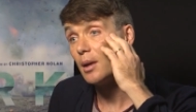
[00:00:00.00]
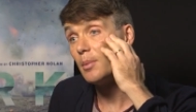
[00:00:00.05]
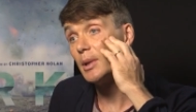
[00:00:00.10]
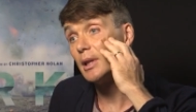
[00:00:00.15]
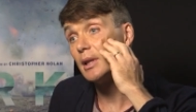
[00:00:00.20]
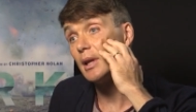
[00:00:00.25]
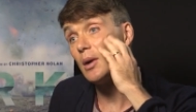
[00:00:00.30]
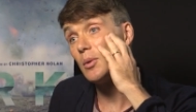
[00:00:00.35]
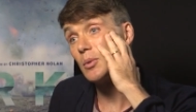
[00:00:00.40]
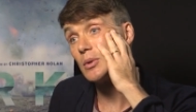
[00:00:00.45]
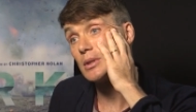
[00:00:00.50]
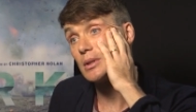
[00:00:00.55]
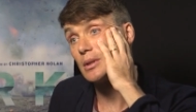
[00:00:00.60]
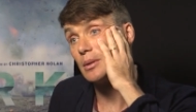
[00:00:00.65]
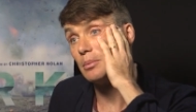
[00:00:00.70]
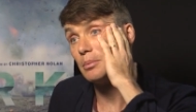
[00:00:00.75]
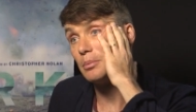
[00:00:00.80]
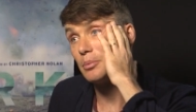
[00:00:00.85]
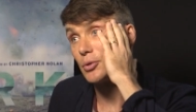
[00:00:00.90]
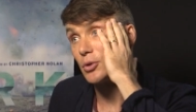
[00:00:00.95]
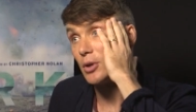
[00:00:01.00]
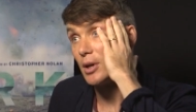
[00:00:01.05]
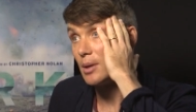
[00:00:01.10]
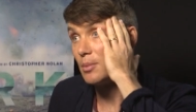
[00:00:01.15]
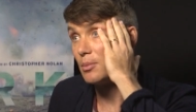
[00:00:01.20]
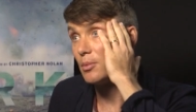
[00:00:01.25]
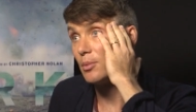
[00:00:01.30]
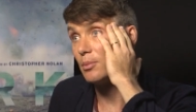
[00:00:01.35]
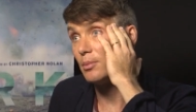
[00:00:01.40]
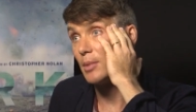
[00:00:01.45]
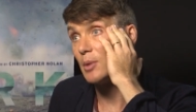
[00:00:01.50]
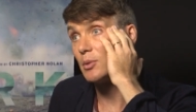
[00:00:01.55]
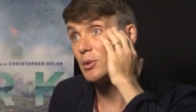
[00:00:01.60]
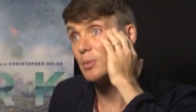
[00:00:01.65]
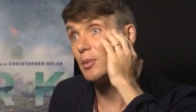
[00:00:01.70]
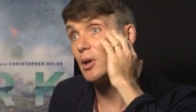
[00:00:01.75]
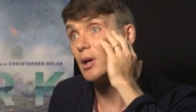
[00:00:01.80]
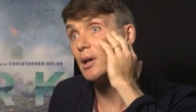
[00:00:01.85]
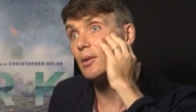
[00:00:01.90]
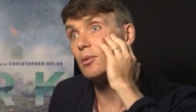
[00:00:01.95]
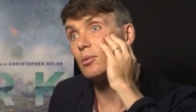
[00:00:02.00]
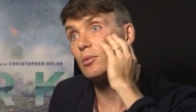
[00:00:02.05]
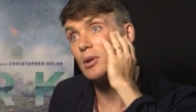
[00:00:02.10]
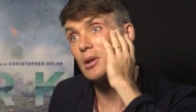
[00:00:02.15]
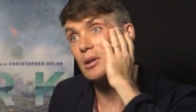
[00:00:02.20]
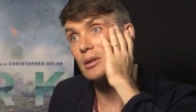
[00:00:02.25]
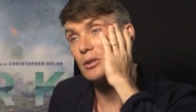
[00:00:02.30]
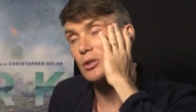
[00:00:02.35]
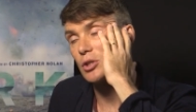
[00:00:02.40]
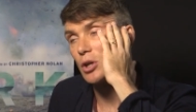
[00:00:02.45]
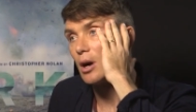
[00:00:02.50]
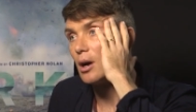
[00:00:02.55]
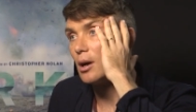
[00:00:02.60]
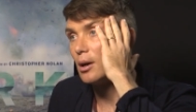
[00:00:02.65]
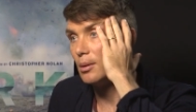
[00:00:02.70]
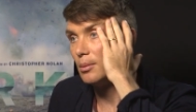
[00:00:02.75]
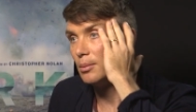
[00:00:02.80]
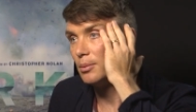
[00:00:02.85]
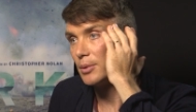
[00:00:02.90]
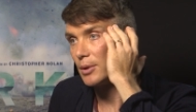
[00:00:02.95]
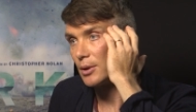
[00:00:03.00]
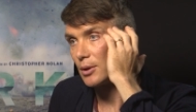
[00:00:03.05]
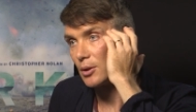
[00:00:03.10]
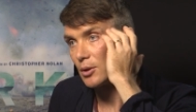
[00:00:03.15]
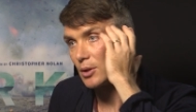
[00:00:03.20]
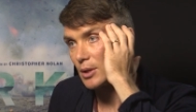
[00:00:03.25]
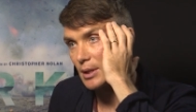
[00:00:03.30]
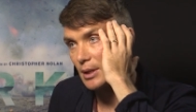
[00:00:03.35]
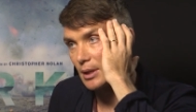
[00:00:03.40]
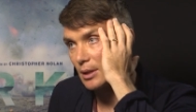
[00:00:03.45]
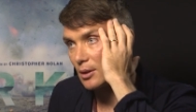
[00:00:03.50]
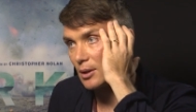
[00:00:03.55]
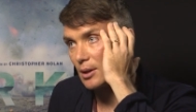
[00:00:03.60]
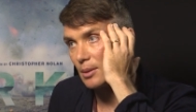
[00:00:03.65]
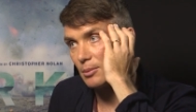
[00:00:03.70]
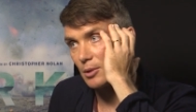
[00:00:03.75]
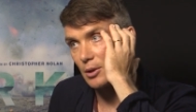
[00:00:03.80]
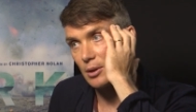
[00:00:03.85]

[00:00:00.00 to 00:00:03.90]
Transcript: I mean, that was my real job. Chris said, look,